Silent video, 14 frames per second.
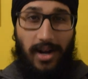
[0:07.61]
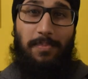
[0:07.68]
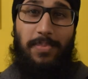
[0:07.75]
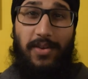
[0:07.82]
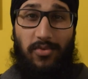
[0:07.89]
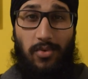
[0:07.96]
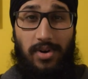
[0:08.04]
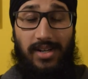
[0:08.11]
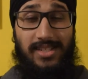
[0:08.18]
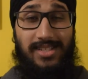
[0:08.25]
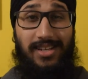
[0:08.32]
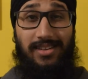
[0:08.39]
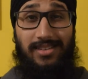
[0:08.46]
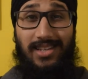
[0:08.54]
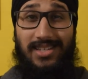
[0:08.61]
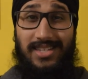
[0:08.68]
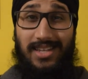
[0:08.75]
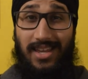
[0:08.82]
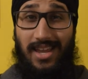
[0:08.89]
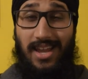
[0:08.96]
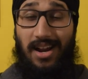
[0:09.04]
up everyone, it's Kirtan
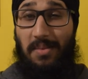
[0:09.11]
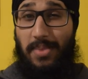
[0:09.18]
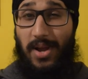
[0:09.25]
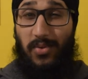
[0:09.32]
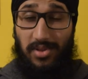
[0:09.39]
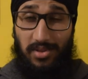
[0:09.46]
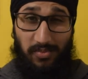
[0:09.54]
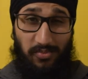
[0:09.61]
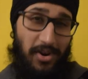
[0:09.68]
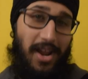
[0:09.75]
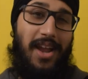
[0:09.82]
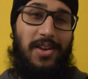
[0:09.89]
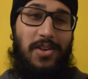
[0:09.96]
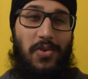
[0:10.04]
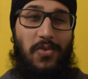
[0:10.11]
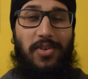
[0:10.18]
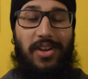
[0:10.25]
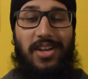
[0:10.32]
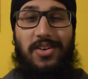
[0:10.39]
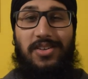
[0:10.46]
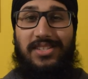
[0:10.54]
Singh here and I'm back with a brand new
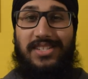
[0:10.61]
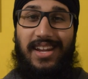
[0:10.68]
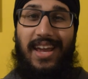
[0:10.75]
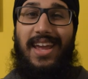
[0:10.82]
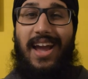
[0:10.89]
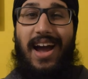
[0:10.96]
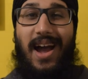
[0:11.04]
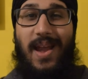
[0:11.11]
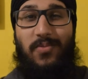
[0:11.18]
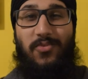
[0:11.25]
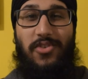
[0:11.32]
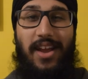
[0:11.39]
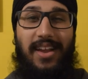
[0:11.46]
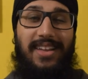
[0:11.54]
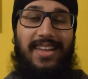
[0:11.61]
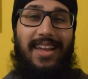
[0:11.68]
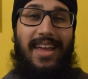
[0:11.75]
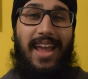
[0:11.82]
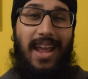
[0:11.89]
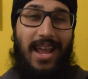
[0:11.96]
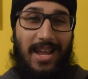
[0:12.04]
video. Today I am
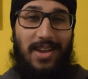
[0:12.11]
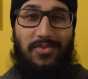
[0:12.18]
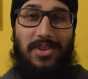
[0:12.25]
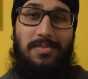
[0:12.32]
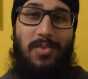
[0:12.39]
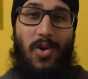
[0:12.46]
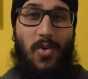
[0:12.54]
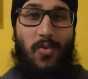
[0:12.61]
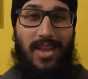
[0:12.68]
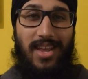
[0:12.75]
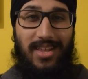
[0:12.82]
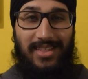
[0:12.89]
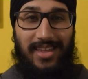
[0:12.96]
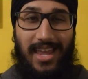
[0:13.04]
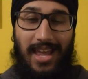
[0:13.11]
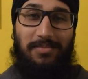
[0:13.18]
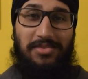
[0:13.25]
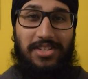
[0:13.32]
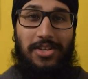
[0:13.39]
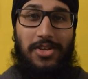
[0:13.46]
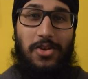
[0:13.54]
ranking every movie in the
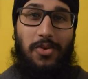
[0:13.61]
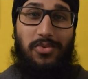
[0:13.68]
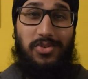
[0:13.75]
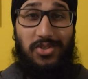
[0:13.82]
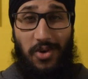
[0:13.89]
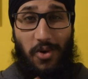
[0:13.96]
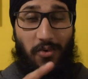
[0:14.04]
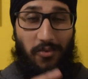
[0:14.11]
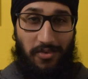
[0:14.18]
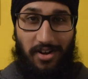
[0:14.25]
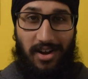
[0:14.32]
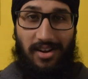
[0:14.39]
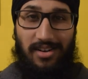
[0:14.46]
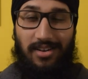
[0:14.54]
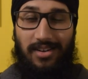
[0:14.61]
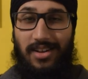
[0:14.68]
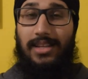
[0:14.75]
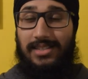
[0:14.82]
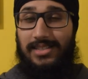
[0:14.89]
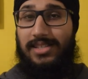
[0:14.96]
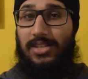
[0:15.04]
MCU so far.
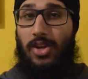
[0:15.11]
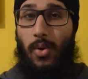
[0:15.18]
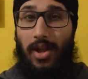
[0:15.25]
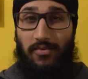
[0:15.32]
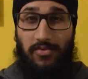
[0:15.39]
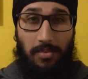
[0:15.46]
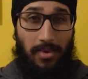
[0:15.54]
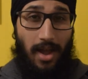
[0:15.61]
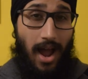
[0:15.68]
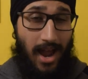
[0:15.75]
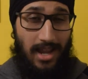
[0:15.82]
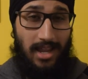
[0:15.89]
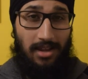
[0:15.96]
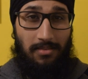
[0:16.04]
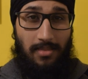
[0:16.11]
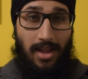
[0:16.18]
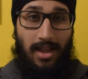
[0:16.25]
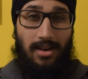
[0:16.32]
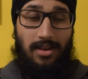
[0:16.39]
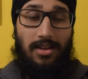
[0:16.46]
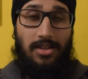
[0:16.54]
This is going from Iron
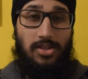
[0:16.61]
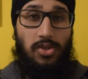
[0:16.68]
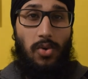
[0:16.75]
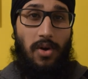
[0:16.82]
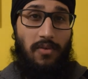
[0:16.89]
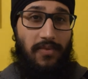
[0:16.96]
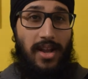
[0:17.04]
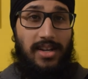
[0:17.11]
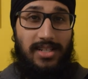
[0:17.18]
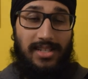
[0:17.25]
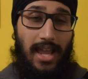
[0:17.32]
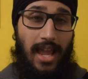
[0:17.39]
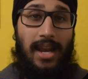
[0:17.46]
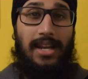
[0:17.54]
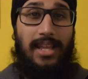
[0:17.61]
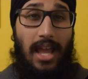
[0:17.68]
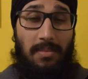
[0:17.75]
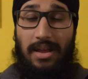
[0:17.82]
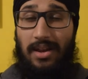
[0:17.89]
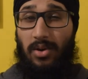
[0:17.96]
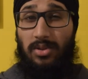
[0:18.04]
Man to Avengers
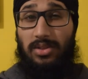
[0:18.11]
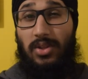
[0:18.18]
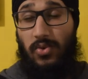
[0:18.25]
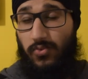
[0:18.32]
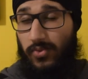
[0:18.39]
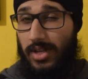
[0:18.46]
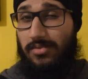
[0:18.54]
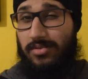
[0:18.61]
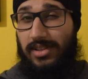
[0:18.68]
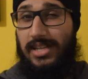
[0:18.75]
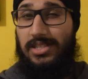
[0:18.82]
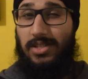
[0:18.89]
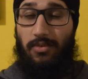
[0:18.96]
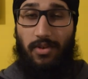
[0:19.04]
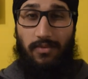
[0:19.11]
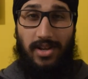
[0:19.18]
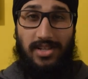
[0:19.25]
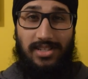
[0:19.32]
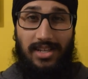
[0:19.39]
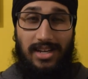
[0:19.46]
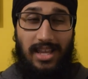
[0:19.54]
Endgame and not the re-release of
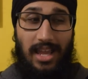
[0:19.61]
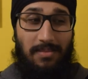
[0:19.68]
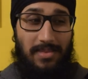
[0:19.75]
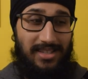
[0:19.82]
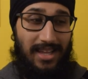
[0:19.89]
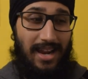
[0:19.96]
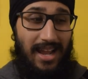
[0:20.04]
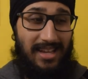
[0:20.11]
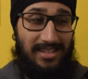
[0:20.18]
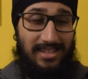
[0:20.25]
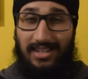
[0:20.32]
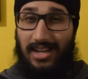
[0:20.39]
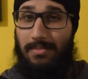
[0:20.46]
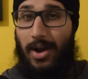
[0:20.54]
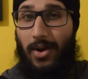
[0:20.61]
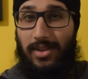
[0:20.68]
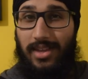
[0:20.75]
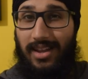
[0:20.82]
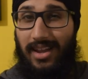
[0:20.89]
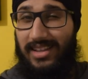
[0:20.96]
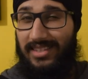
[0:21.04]
Avengers Endgame as that hasn't come out
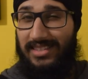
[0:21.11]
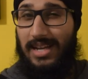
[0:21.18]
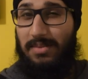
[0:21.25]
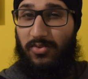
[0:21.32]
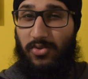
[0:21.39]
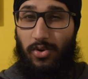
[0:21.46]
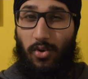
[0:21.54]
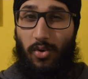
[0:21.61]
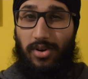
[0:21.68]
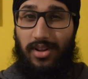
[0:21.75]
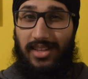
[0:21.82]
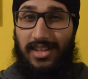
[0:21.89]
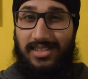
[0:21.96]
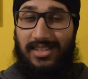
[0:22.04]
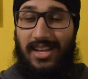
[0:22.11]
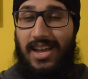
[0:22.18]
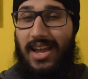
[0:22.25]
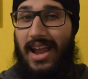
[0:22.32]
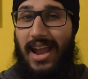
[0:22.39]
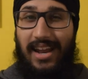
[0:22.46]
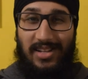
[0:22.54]
yet at the time of recording this
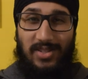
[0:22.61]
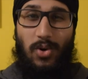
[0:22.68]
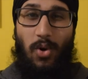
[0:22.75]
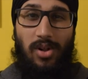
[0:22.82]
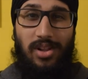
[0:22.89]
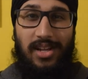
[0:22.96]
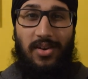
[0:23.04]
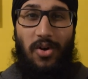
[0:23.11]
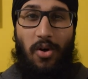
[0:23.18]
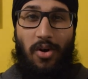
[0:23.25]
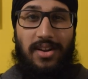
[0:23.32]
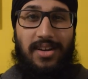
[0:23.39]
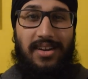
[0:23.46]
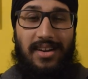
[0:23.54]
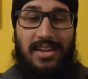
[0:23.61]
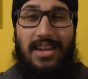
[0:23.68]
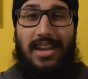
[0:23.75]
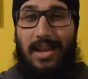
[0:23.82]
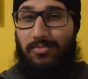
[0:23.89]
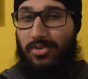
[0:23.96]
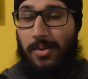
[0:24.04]
and it's all in honor
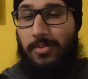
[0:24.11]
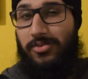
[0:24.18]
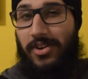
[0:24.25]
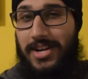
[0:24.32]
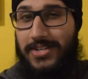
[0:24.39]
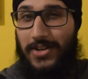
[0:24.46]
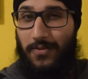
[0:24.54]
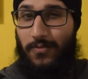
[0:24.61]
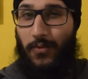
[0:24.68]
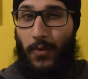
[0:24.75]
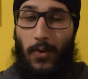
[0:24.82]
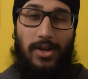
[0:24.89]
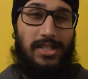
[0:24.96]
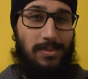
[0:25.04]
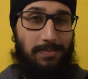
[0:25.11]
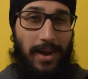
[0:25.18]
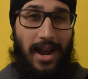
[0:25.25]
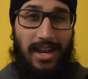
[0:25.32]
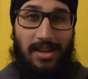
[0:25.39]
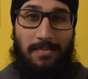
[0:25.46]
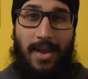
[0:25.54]
in preparation for
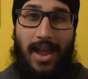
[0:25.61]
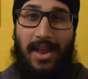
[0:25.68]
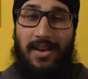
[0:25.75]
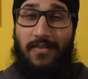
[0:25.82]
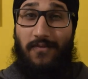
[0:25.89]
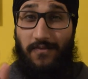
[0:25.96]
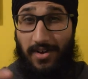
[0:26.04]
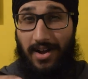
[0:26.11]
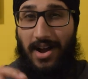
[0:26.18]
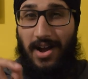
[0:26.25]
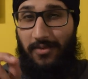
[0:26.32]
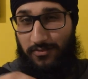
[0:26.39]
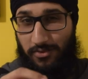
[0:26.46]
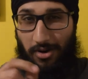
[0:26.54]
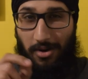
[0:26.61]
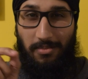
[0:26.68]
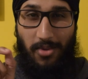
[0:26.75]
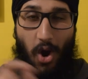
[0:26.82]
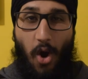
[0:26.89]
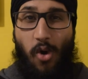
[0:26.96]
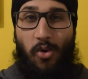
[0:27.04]
Spider-Man Far From
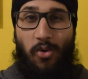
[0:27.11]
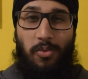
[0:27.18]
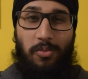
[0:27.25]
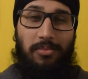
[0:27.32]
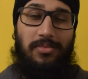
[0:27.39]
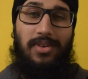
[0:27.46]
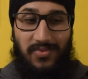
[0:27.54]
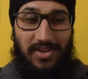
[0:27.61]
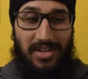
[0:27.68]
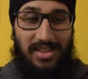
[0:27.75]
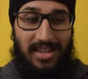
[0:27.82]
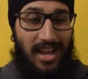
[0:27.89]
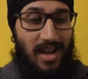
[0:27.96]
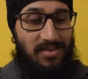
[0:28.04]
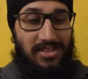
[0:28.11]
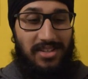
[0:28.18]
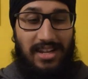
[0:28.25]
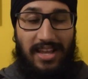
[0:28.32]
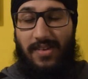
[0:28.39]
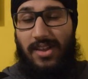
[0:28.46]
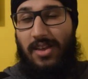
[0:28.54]
Home. Really, I'm just
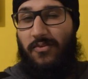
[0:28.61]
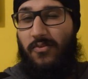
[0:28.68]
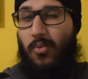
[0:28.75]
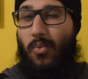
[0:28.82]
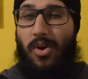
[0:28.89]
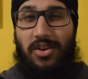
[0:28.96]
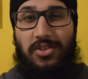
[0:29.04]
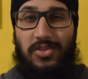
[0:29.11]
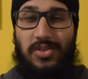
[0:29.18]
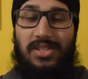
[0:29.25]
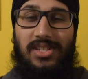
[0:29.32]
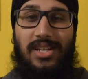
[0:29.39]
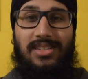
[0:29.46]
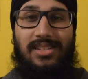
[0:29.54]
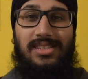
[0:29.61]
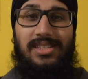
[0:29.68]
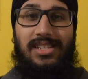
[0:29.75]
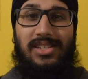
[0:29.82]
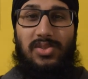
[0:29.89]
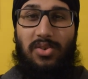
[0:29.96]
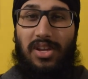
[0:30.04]
going to give one or two
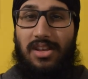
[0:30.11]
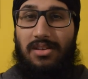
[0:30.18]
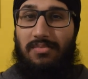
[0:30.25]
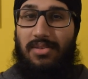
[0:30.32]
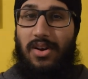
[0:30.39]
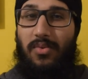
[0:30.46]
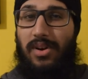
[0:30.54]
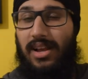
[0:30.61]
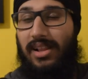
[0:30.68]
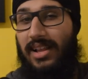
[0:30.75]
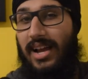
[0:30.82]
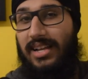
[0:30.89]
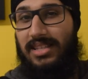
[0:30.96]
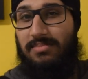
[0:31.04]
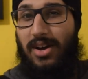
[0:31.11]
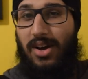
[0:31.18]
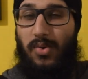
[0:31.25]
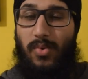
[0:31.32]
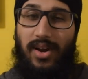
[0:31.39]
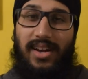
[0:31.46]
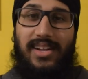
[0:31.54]
sentences talking about what I liked
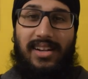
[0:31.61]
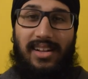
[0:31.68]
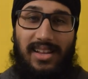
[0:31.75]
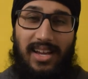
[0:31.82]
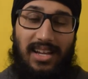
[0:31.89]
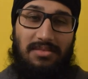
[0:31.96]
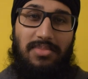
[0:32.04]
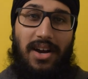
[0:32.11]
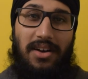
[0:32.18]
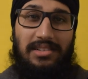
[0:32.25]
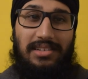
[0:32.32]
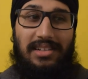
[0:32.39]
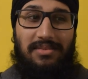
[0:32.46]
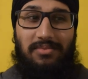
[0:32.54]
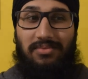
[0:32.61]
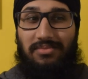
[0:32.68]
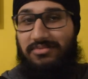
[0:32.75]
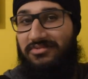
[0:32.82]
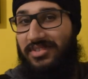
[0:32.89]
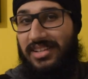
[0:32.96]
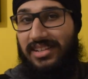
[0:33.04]
about what I didn't like about it, and
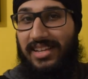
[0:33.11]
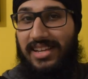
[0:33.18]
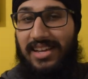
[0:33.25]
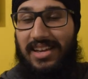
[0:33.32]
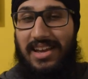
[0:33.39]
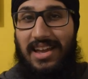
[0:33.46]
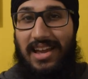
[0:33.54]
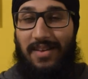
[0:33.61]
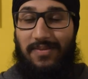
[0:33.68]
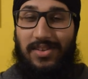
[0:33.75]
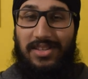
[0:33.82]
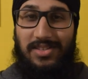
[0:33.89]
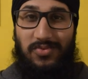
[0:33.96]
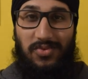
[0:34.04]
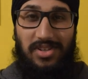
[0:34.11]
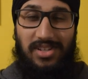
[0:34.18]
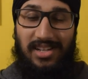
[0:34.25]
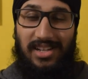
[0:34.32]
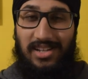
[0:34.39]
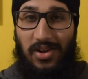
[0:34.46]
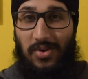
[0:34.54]
really, if it's
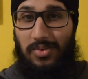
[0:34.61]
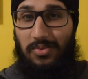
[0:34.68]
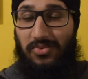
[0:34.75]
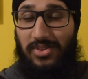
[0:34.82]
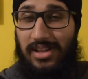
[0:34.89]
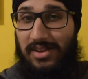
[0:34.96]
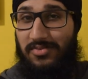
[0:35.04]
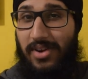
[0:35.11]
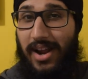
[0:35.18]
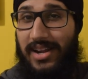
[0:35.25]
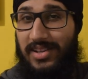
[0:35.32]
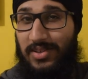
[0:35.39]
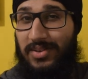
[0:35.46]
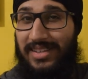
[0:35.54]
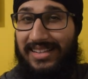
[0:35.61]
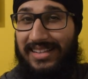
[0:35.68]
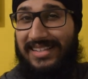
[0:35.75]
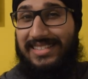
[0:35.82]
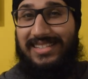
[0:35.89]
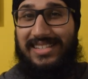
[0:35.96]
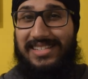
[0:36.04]
really lowly ranked on the
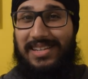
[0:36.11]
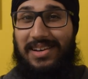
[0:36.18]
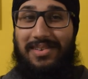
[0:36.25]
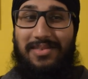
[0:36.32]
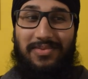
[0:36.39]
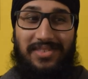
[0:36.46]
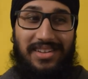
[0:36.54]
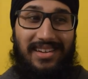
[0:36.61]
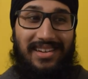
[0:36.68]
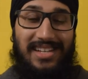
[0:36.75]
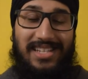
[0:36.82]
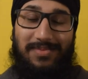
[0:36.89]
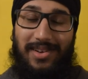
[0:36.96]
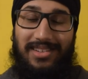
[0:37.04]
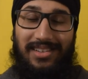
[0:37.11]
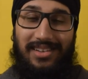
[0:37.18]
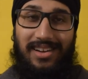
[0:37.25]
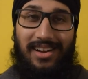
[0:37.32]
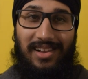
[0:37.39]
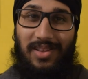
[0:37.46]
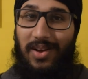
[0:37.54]
list itself, you can expect
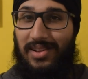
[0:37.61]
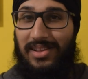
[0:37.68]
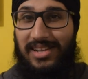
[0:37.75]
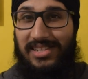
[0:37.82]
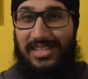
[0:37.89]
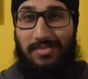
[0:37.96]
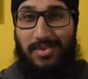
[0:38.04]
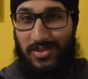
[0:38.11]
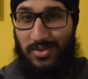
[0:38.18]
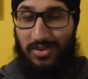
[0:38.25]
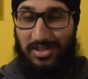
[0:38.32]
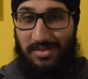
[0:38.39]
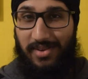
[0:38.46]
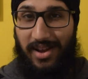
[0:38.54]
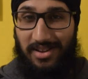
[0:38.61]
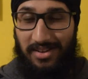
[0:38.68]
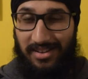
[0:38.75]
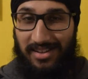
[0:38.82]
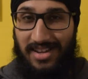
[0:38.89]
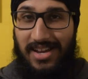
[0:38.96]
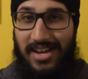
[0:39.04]
a lot less to be talked about
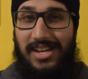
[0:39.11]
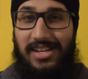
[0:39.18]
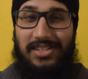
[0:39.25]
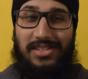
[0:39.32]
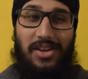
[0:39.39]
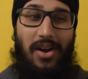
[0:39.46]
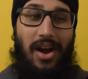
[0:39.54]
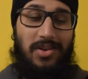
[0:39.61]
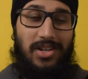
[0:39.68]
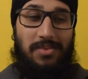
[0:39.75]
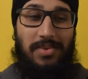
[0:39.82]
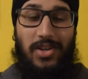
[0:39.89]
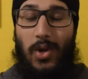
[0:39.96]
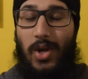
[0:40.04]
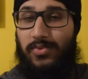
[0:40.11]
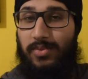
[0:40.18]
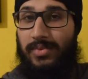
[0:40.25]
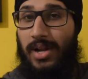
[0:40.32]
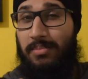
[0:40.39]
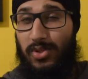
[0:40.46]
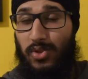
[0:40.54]
it. So I'm going to be going from
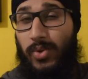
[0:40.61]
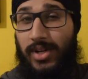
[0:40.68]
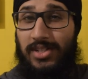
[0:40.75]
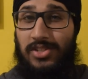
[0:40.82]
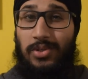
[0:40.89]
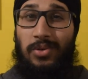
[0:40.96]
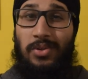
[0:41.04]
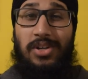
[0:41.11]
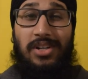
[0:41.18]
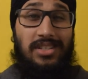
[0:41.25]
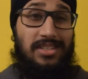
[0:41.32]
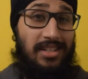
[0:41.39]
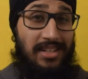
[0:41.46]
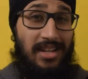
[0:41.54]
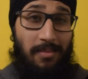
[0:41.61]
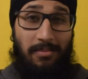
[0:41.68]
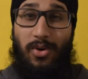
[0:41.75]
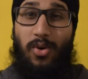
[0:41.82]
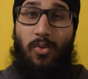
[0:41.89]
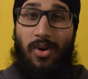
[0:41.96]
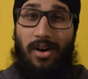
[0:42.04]
number 22 to number
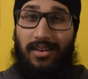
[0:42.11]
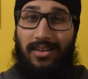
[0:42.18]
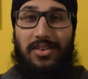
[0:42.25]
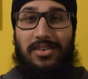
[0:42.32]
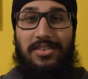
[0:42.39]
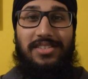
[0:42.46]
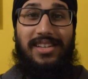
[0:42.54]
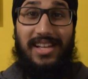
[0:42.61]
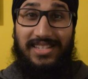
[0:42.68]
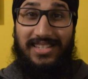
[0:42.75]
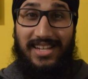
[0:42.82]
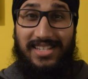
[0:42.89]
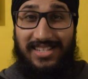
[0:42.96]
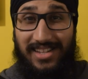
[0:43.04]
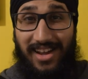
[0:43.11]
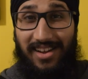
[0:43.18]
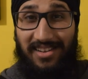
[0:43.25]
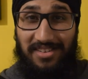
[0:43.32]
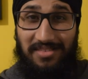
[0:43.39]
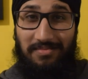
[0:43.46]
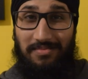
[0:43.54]
1, so let's get
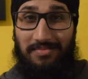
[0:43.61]
started.